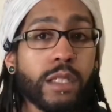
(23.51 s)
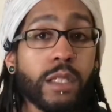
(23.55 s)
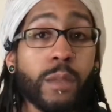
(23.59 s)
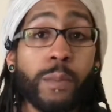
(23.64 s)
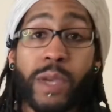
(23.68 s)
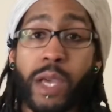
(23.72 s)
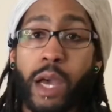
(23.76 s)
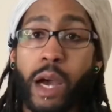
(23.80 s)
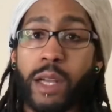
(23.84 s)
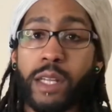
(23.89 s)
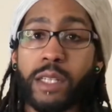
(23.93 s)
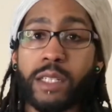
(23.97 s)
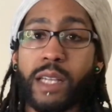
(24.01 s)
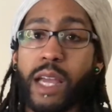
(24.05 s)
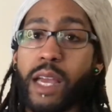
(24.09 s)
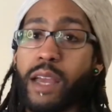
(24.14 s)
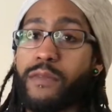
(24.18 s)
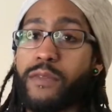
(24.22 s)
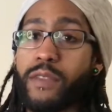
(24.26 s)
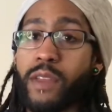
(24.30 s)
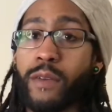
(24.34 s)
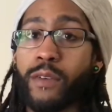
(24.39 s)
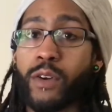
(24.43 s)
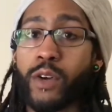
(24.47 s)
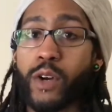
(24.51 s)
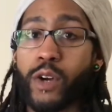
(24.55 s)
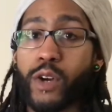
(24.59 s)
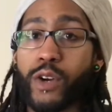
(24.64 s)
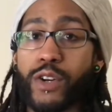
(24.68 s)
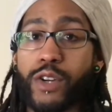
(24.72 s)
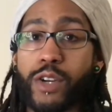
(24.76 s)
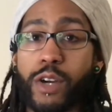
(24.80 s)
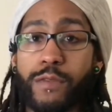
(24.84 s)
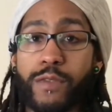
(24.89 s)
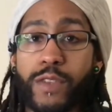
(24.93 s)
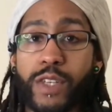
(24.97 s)
To be honest, I have never
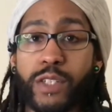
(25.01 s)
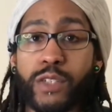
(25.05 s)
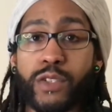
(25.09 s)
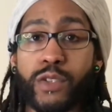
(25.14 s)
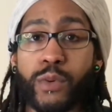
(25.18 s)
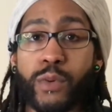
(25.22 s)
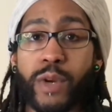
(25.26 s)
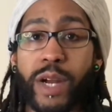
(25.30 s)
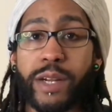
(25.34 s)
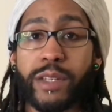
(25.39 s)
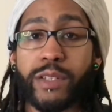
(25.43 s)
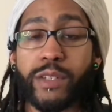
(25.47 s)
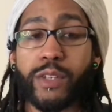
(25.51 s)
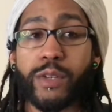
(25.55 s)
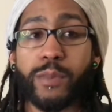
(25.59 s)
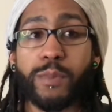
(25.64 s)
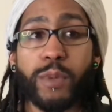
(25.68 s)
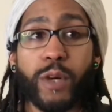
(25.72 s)
heard of this director,